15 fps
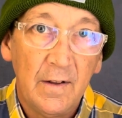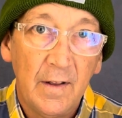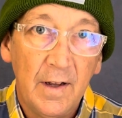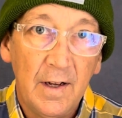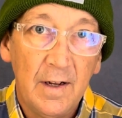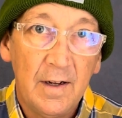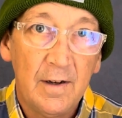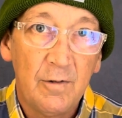
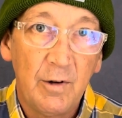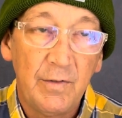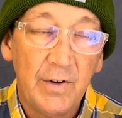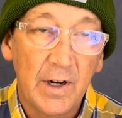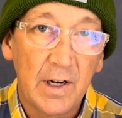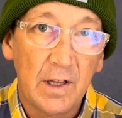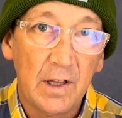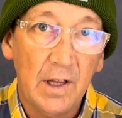We've
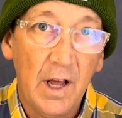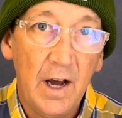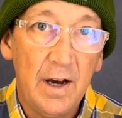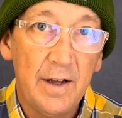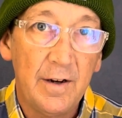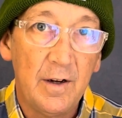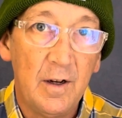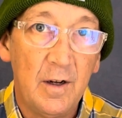done a
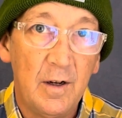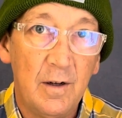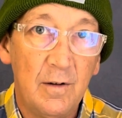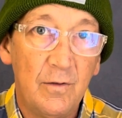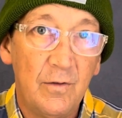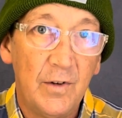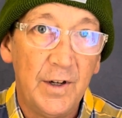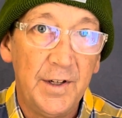lot
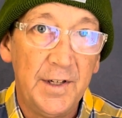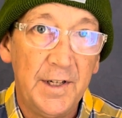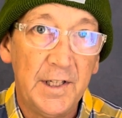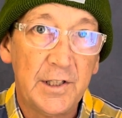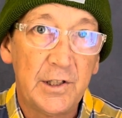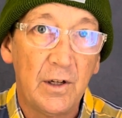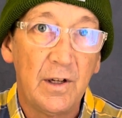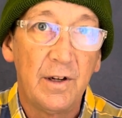of
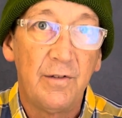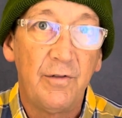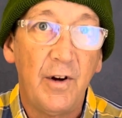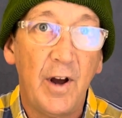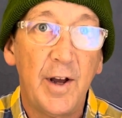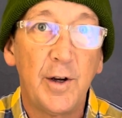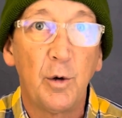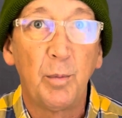initial and
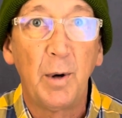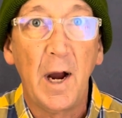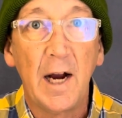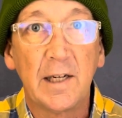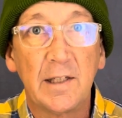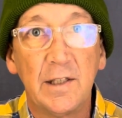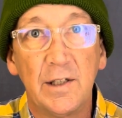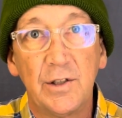final
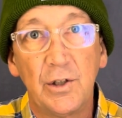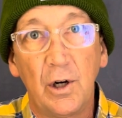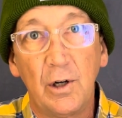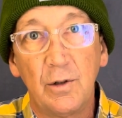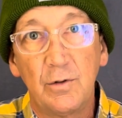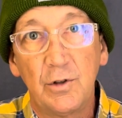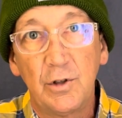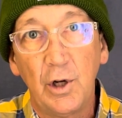practice,
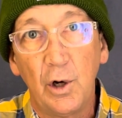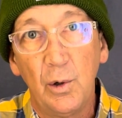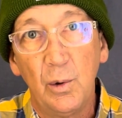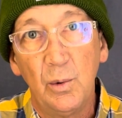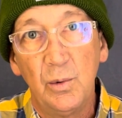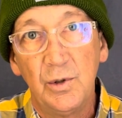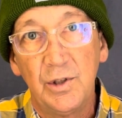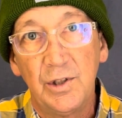our
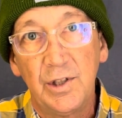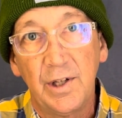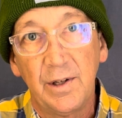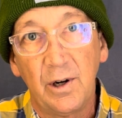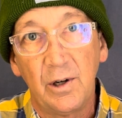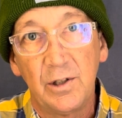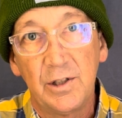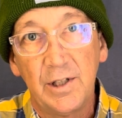tones and
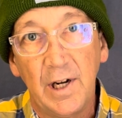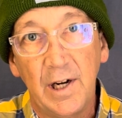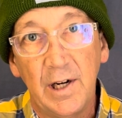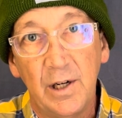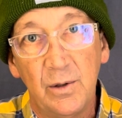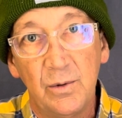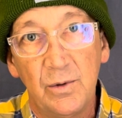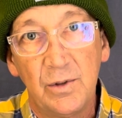our
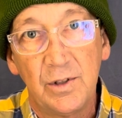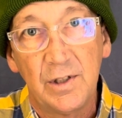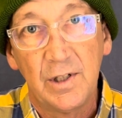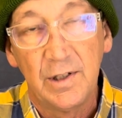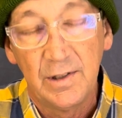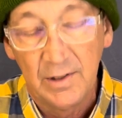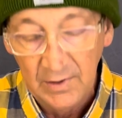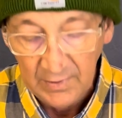sounds
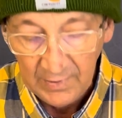and